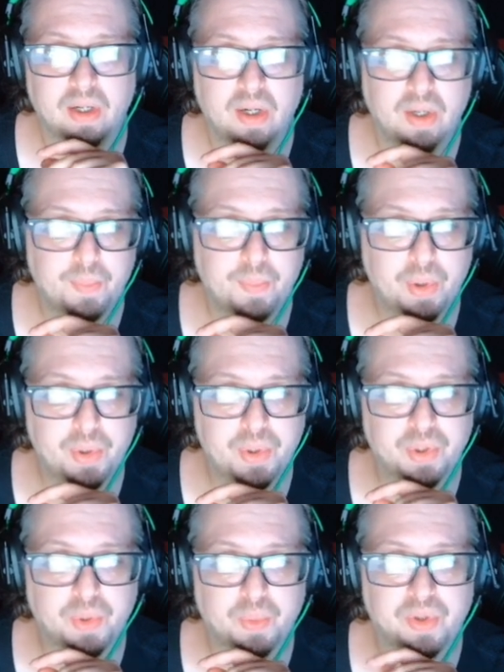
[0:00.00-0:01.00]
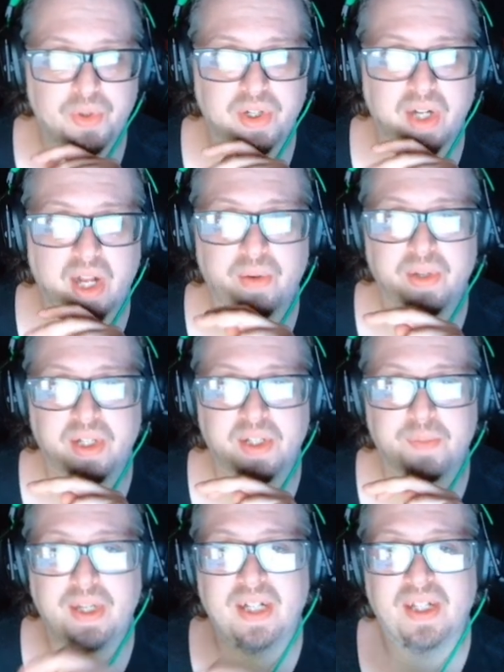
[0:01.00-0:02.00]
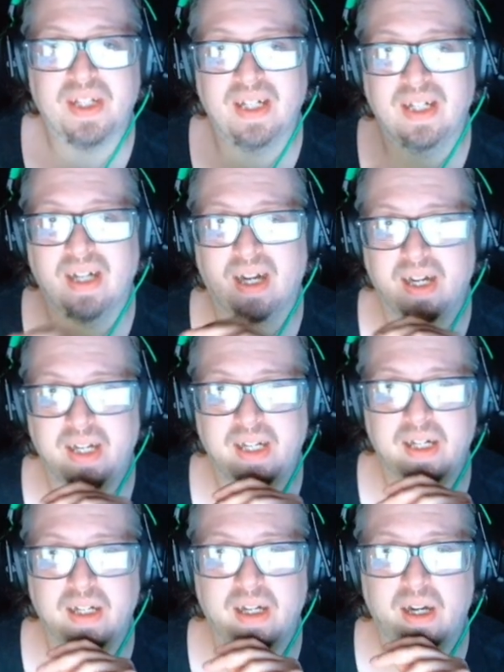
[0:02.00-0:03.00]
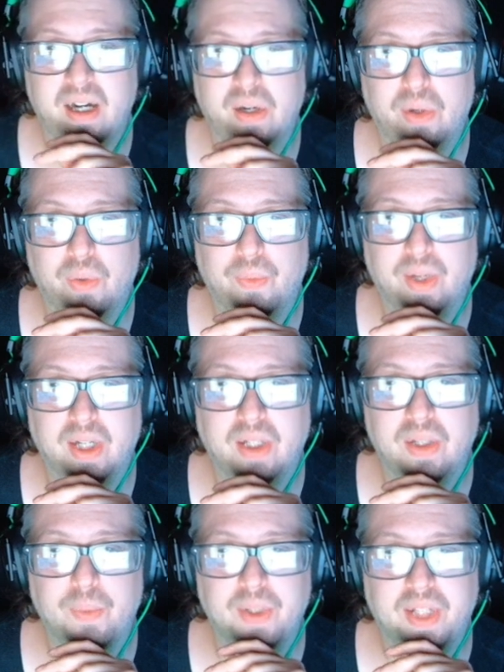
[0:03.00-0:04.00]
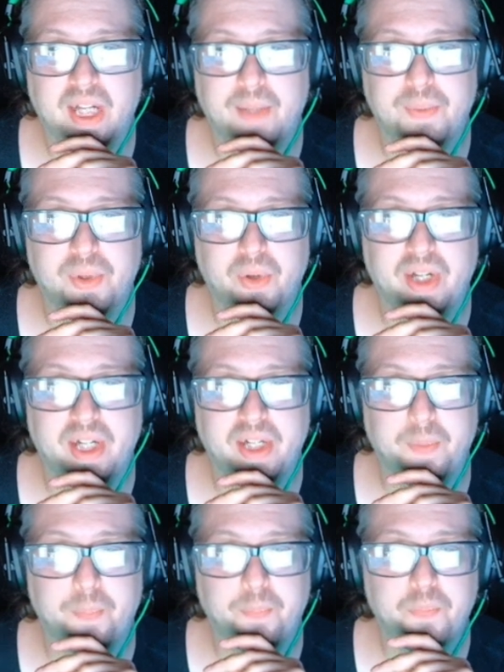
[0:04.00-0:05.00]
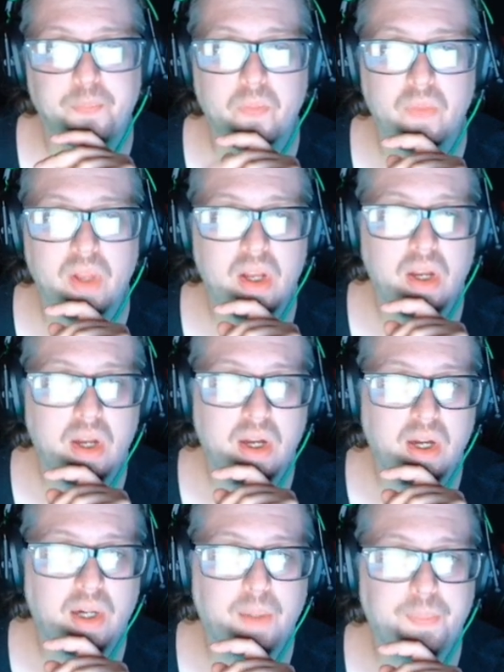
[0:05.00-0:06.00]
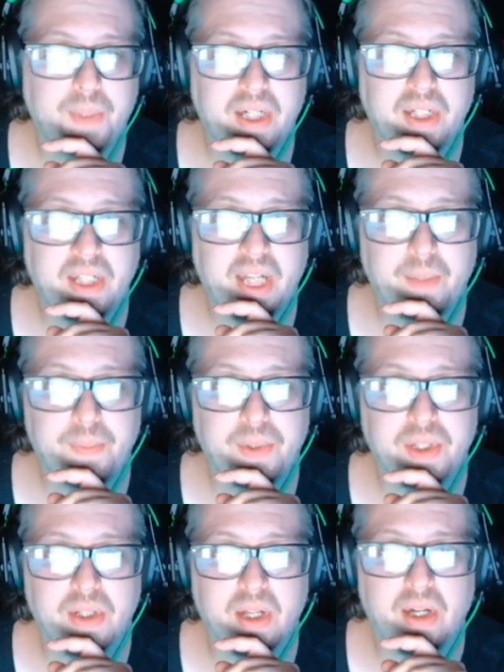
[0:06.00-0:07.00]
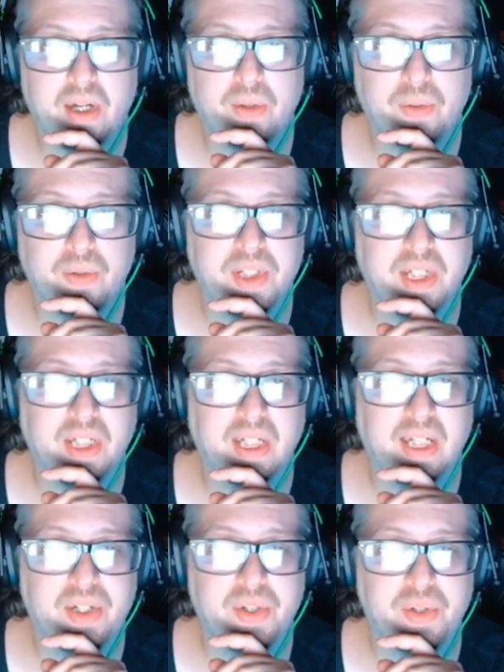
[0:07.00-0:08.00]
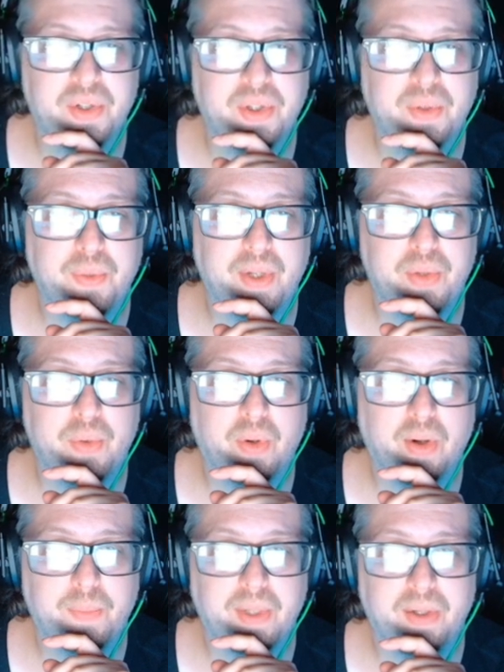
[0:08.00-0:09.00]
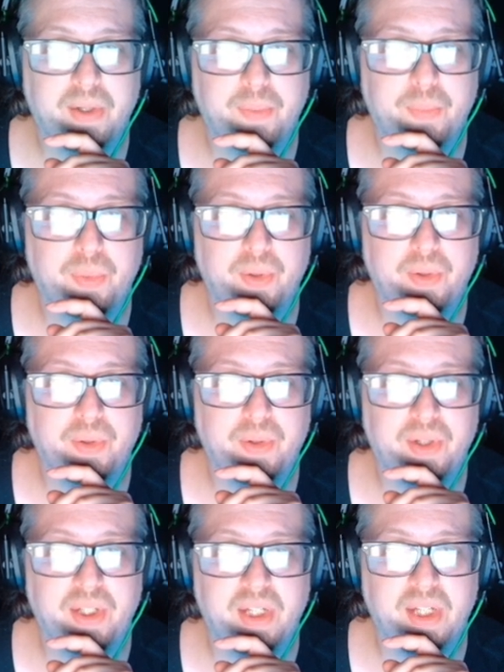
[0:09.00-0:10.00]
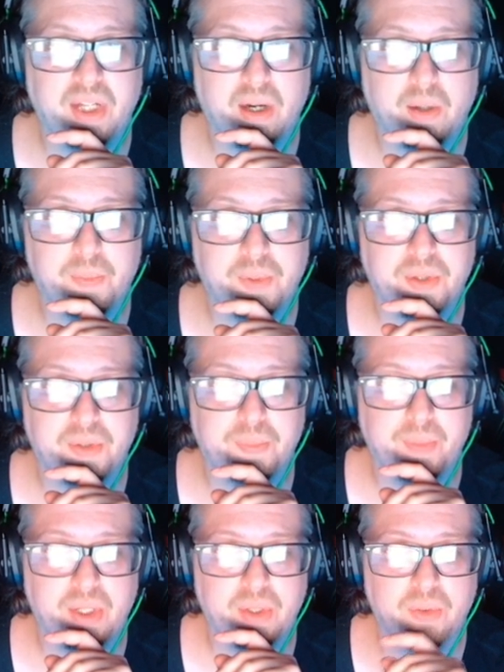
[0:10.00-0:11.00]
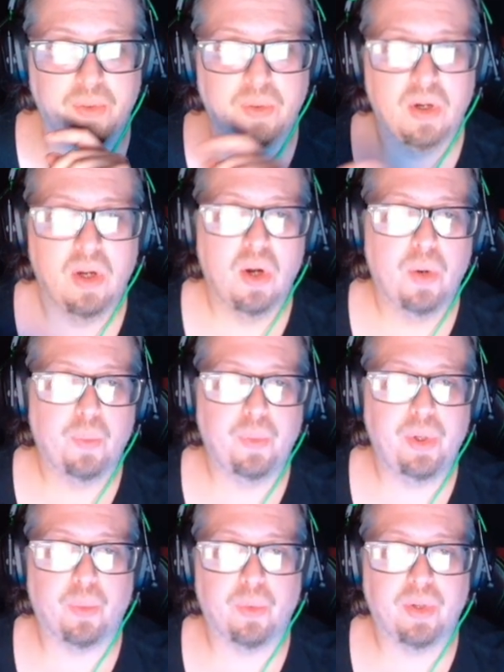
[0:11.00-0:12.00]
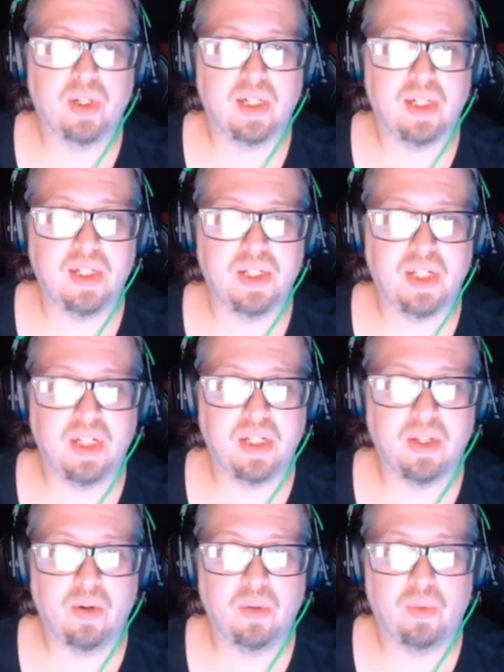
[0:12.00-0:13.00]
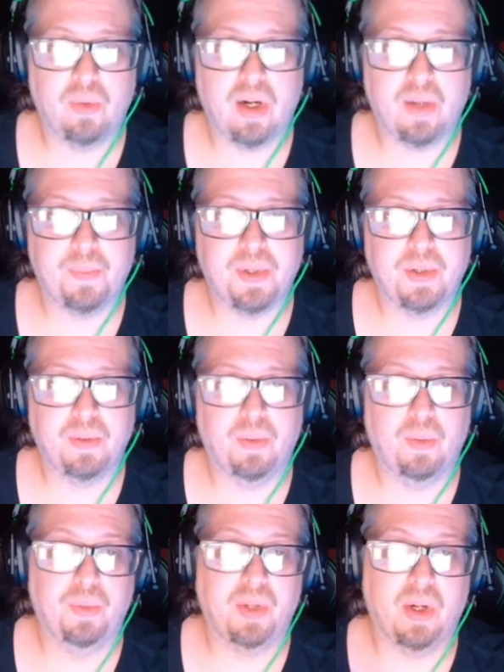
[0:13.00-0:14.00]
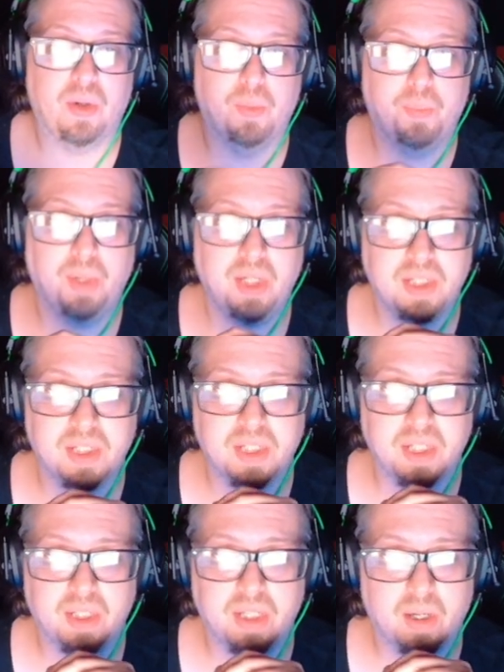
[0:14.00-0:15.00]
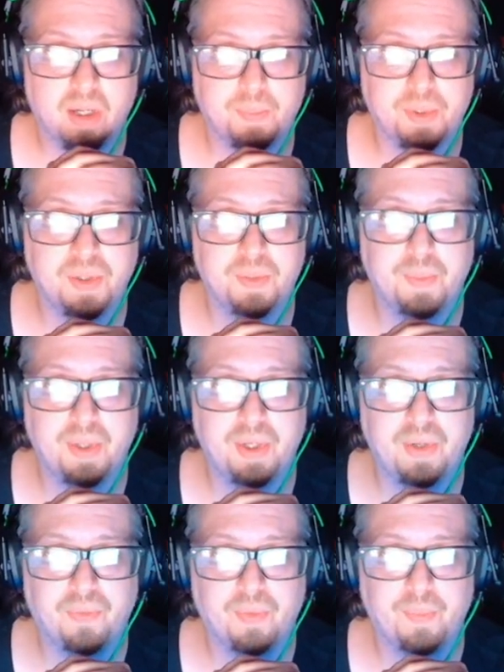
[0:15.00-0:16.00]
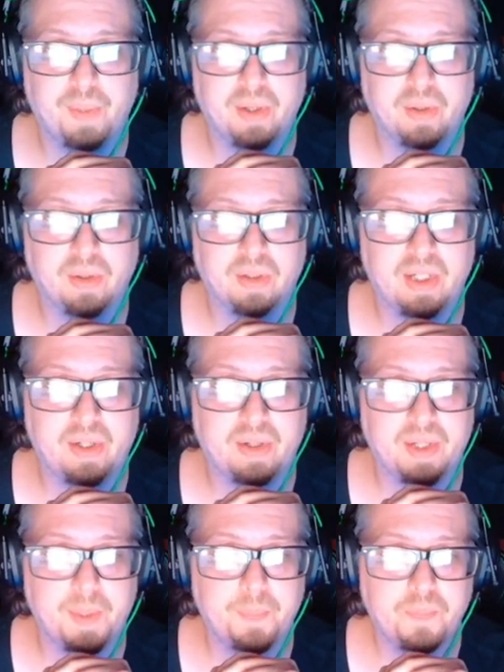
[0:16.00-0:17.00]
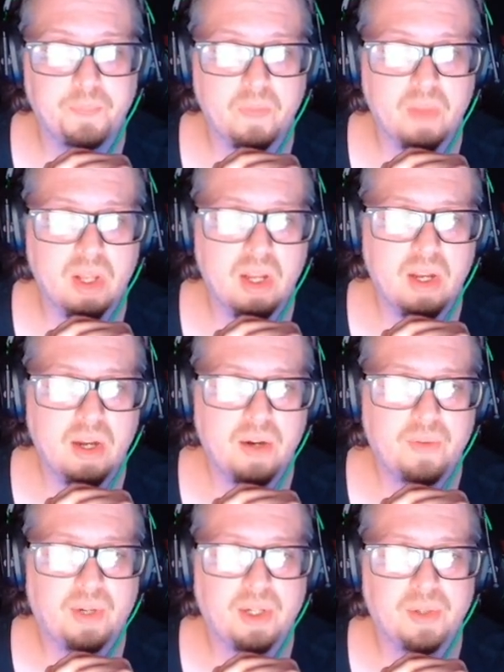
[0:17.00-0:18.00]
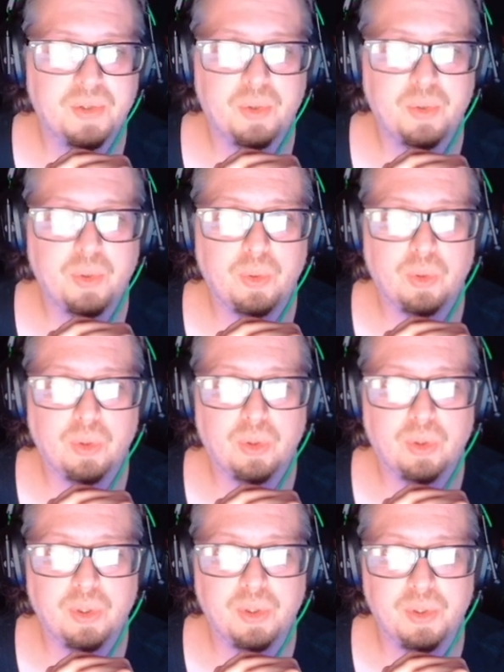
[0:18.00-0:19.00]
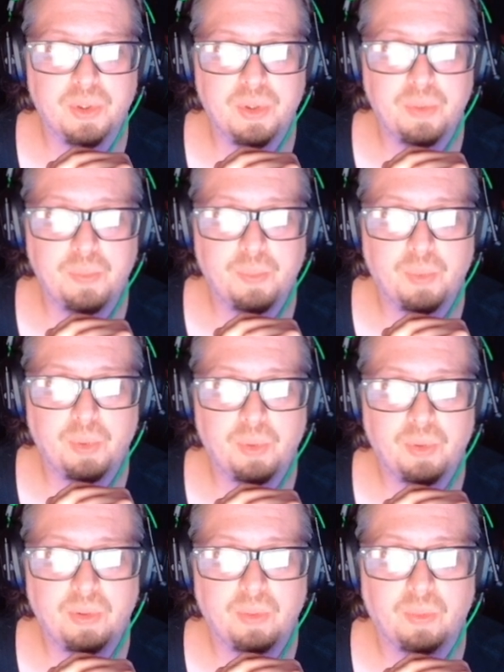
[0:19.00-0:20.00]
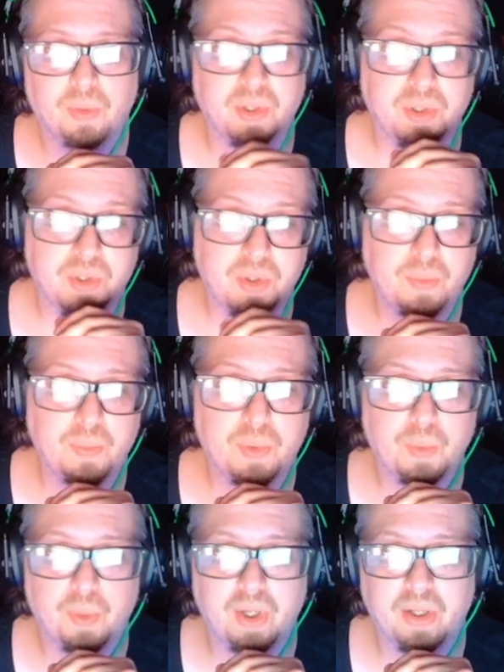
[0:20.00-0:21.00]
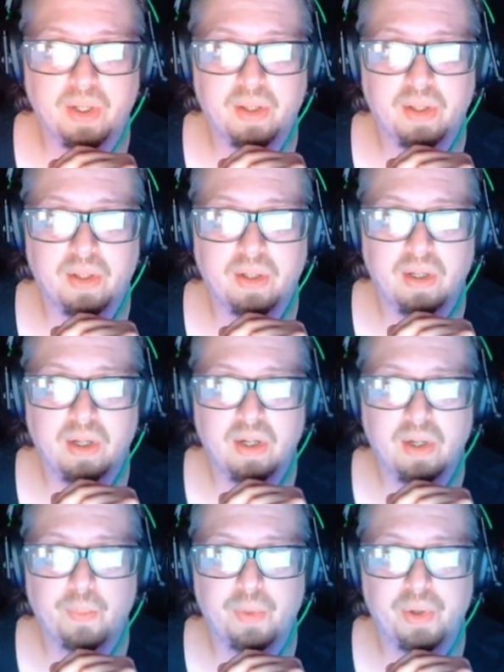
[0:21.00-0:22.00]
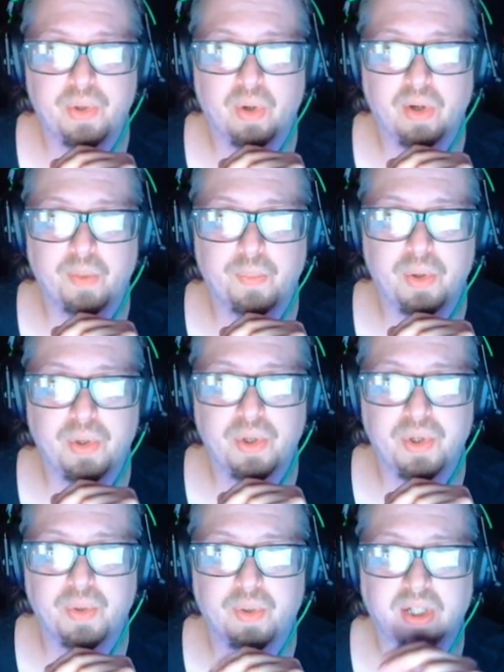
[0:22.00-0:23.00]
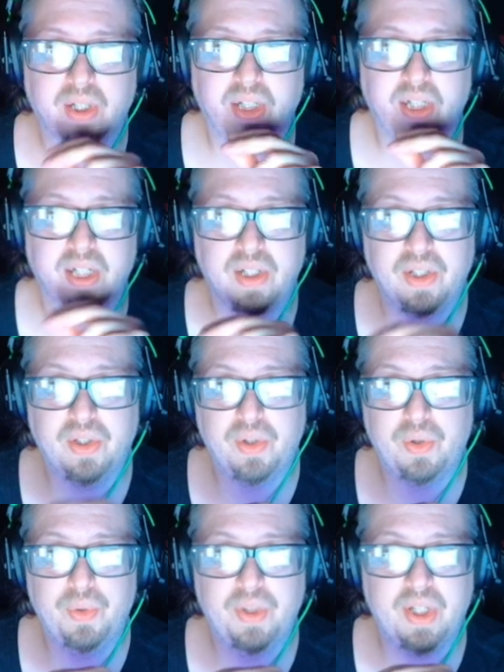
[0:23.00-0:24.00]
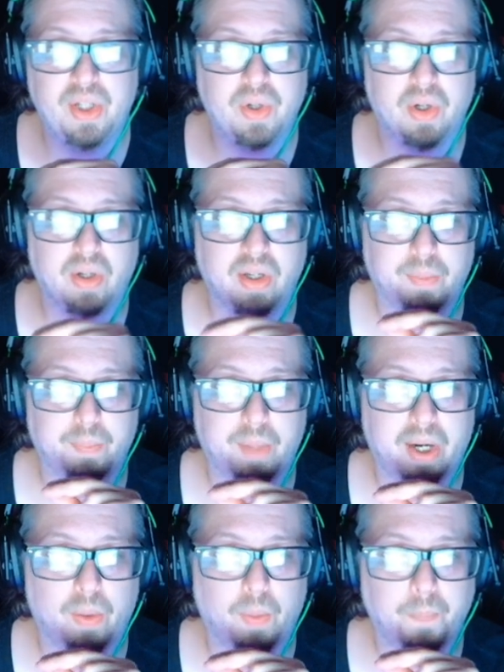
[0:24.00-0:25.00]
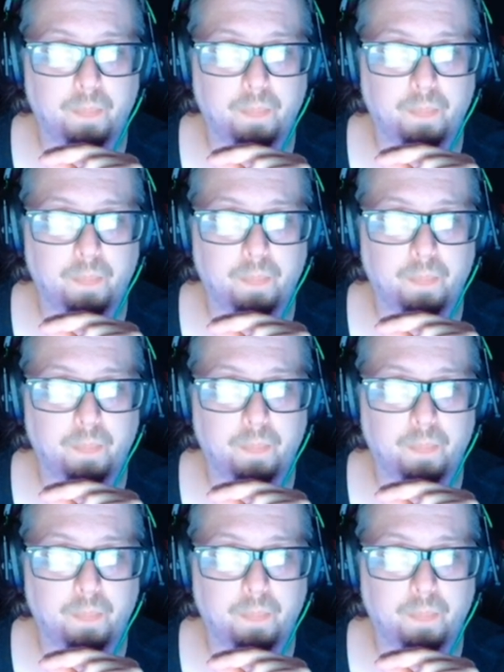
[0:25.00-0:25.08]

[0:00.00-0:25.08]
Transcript: Potion storage now expands in height correctly when tabs are hidden. Updated tab style selections to a drop-down input in the options menu. Reorganize the toggle buttons in the options menu for better clarity. Files are no longer consumed with withdrawing potions directly into the chugging barrel.